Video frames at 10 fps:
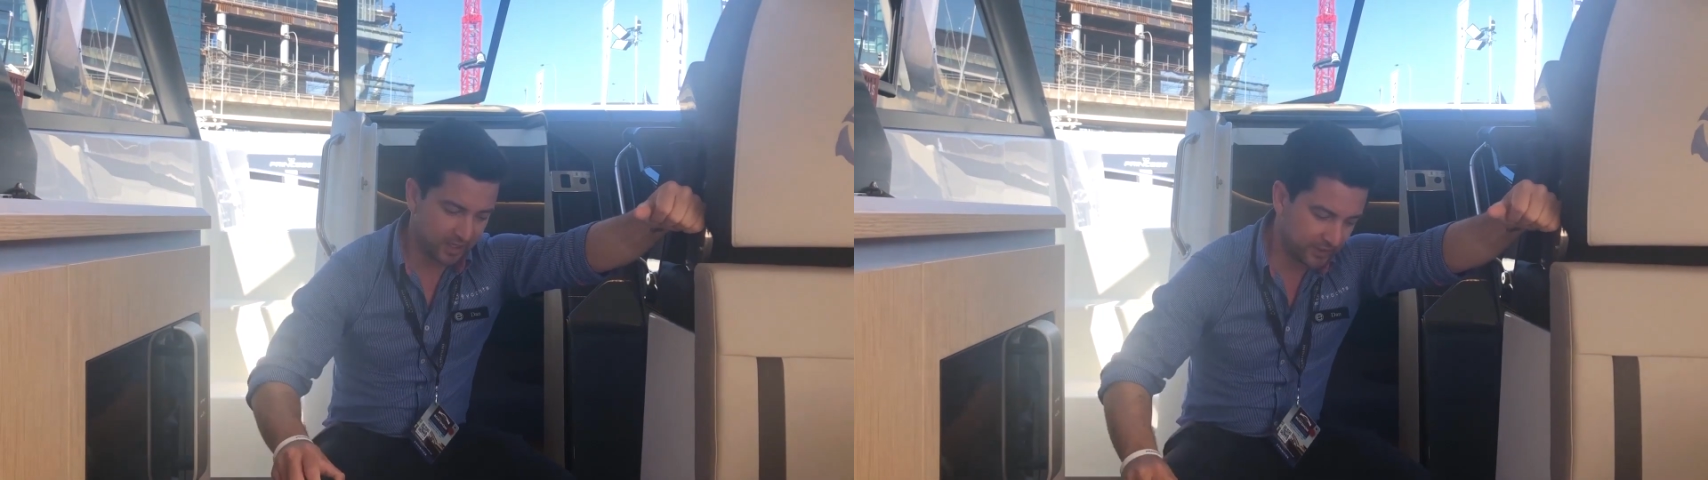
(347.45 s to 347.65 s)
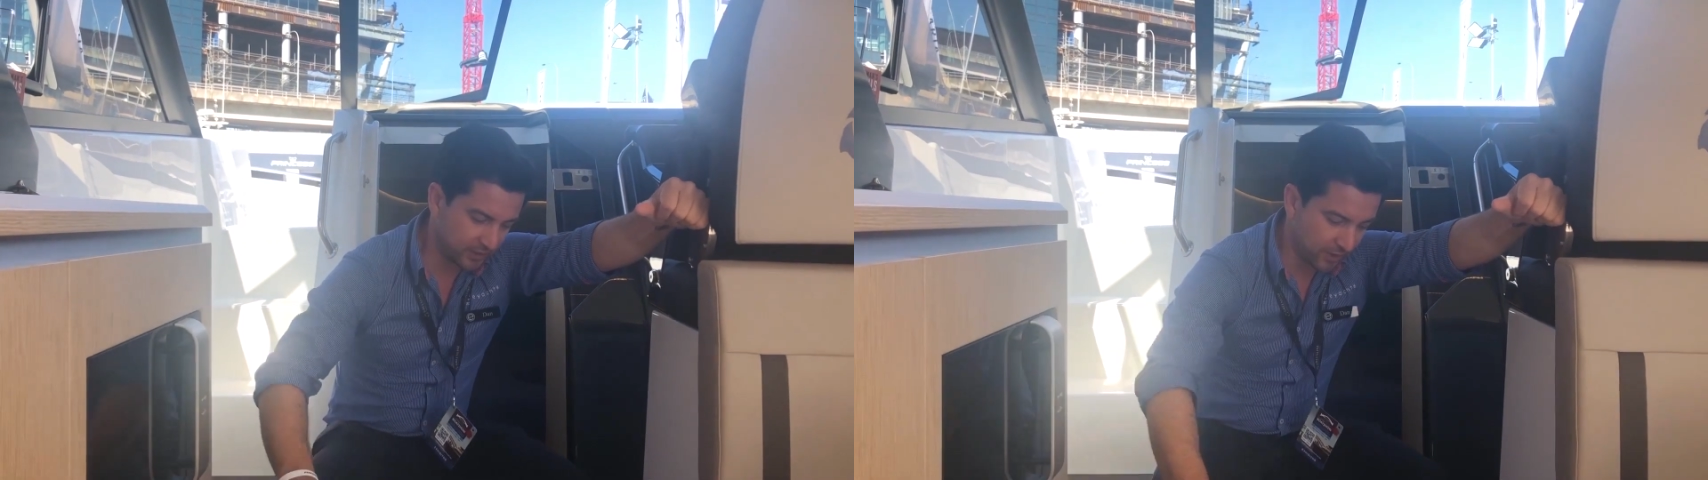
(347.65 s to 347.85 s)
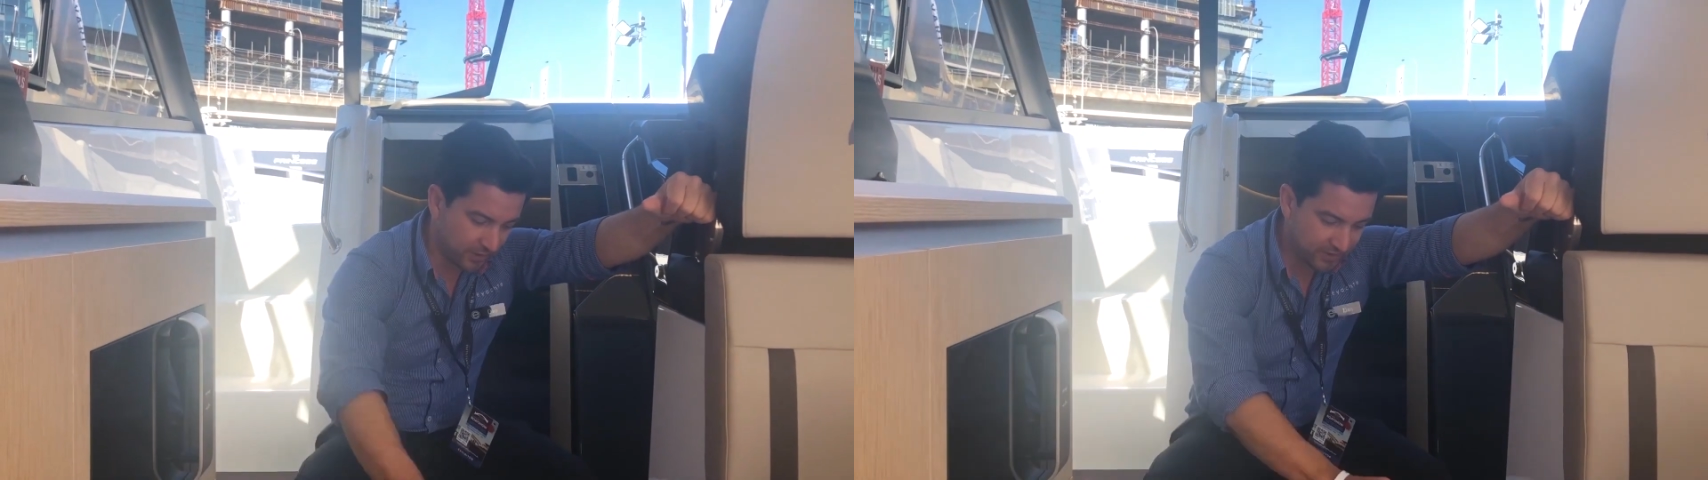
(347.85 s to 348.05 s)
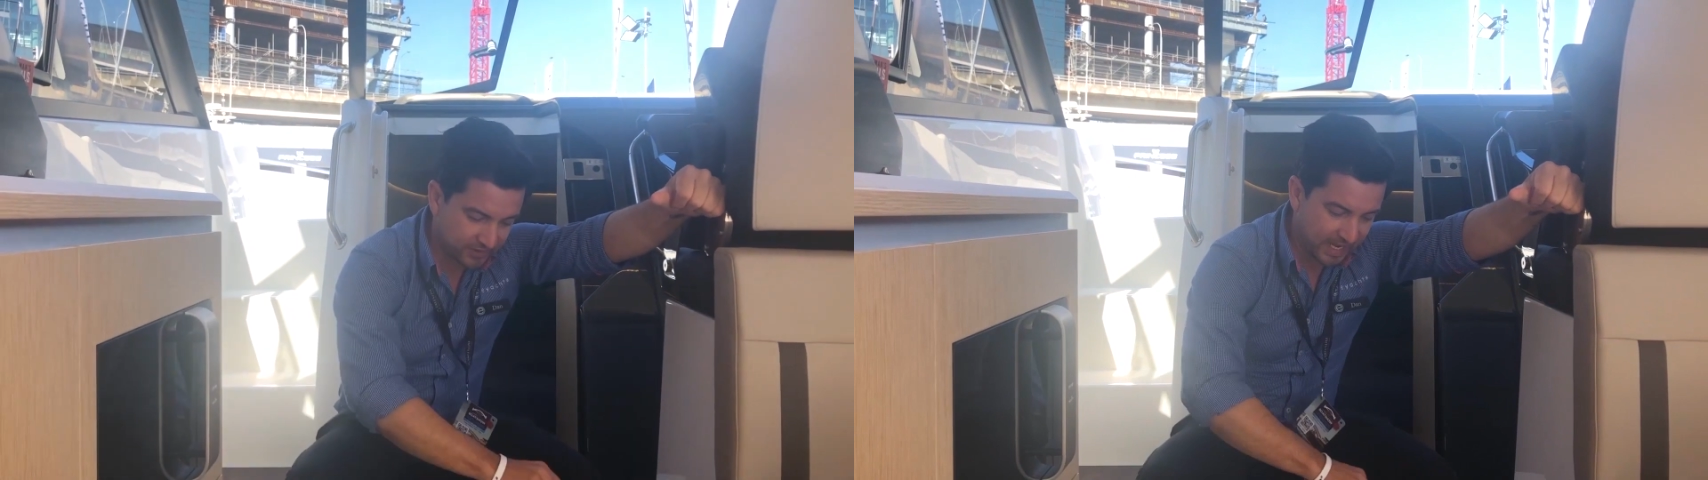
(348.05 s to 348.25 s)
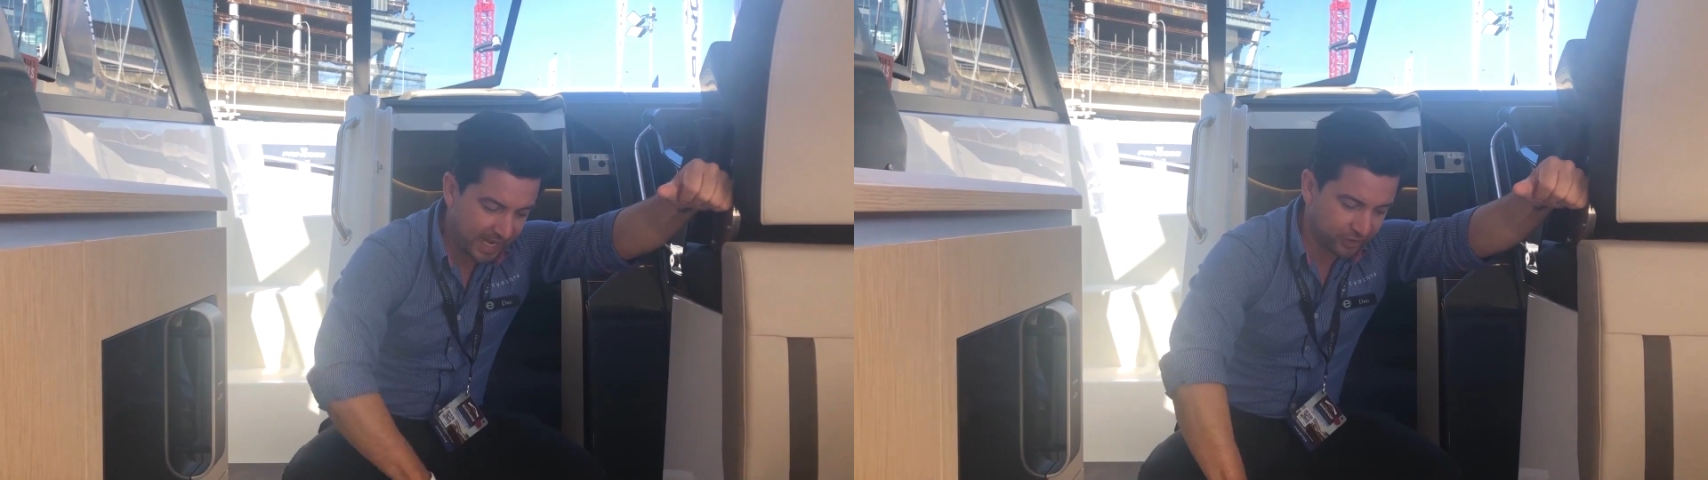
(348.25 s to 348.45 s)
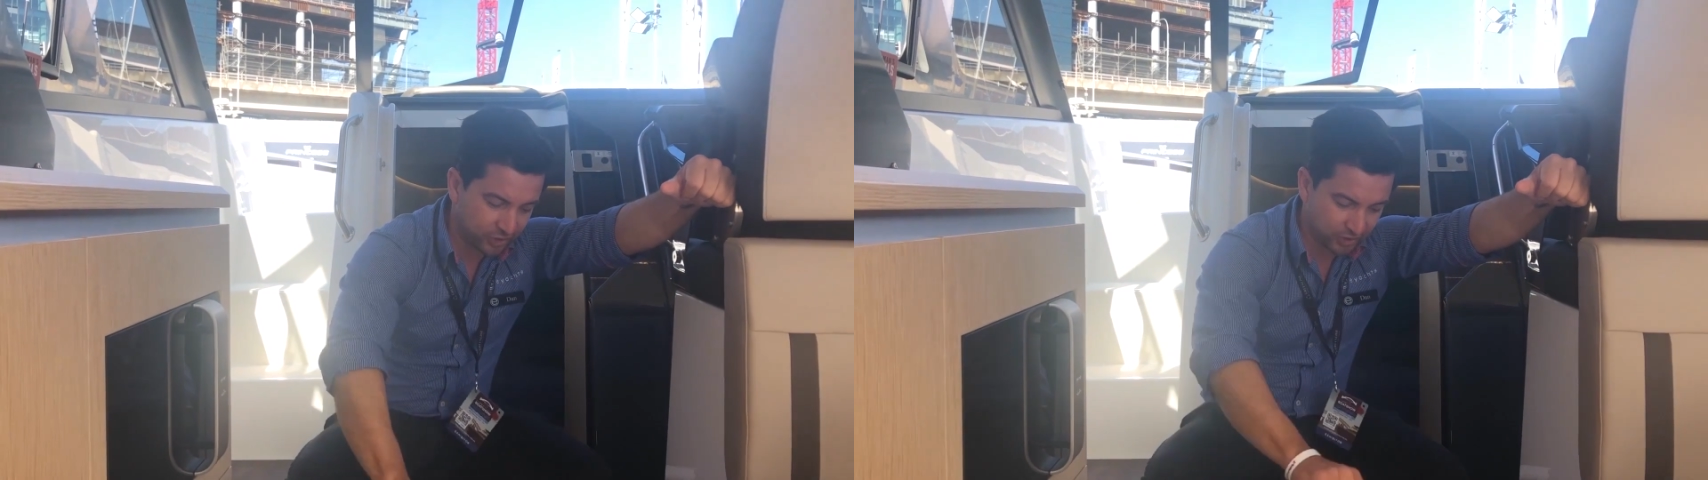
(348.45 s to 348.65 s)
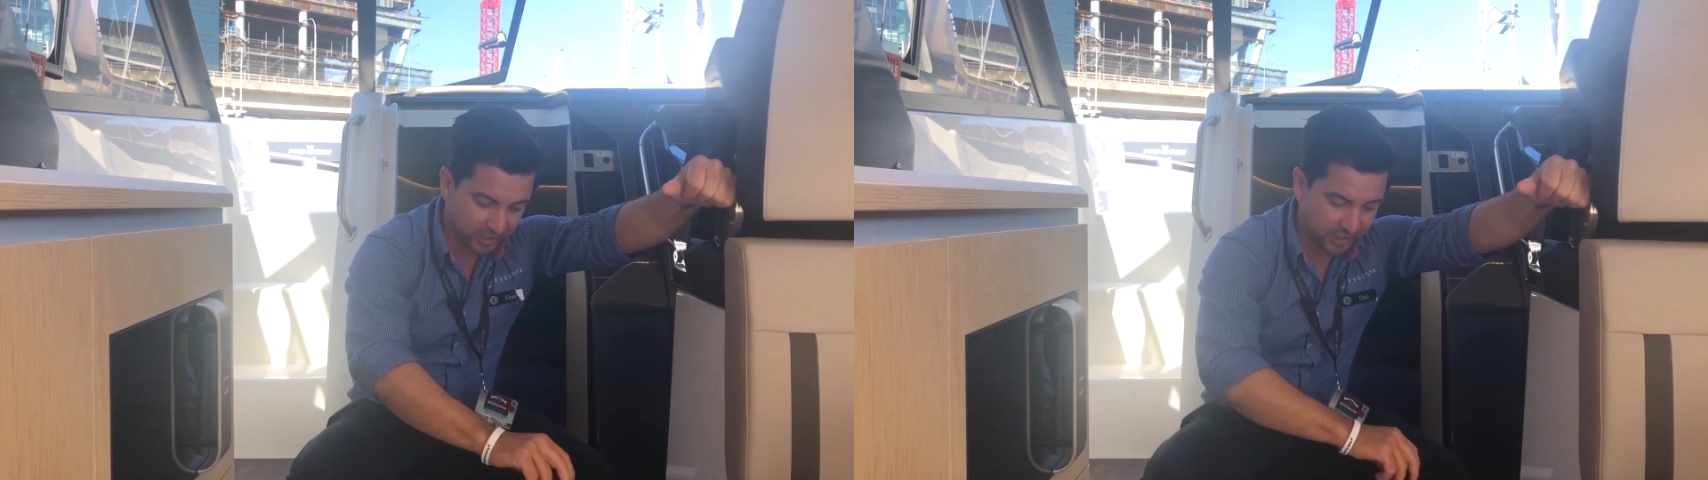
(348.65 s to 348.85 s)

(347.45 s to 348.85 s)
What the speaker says: So this hatch